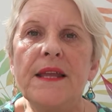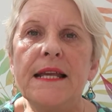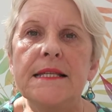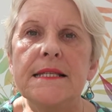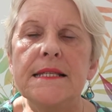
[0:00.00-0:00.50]

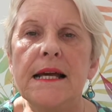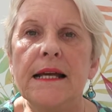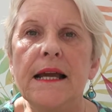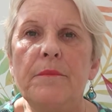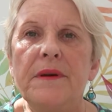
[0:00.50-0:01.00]
It's
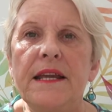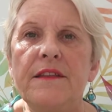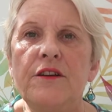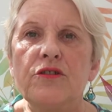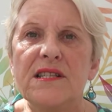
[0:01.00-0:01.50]
a company
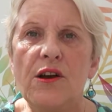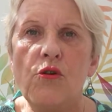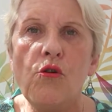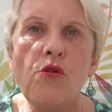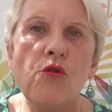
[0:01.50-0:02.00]
that looks
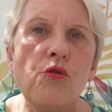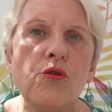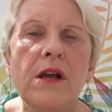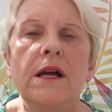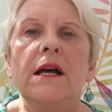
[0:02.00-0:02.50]
at
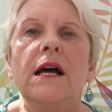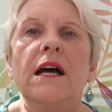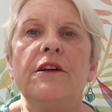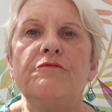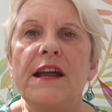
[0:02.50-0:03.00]
all
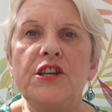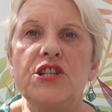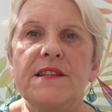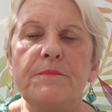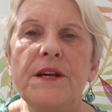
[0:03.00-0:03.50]

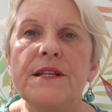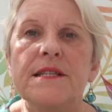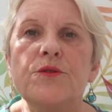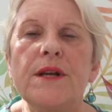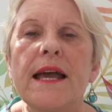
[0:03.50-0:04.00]
ranges of
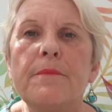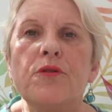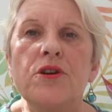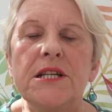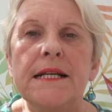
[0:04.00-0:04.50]
personal care
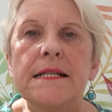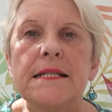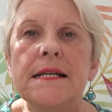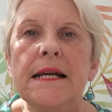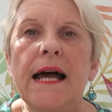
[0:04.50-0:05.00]

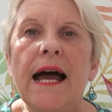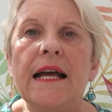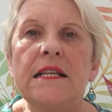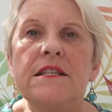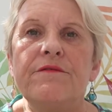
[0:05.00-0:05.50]
products
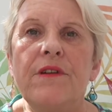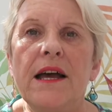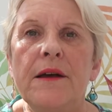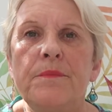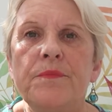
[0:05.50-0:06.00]
and
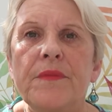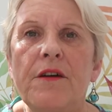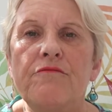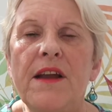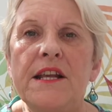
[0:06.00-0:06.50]

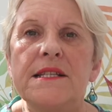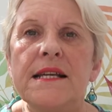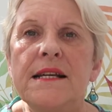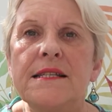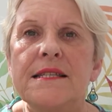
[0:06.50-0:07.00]
rates
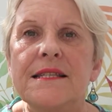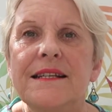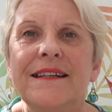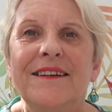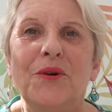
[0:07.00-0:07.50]
us
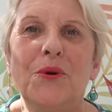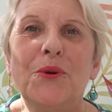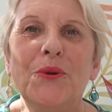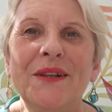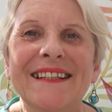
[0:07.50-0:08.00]

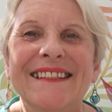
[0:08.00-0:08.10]
all,